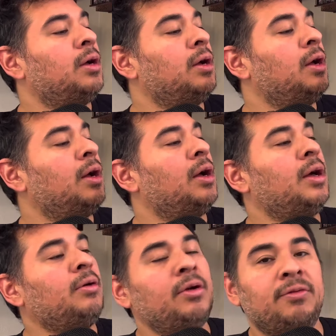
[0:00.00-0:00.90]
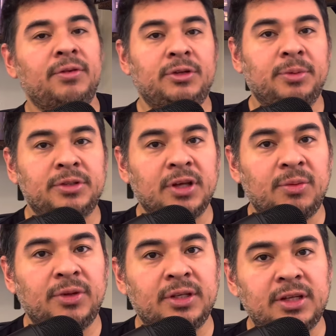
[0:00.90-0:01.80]
I don't know if it was supposed to come
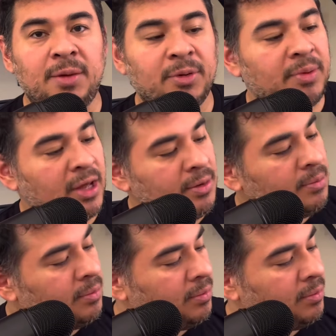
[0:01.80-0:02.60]
with the top or bottom.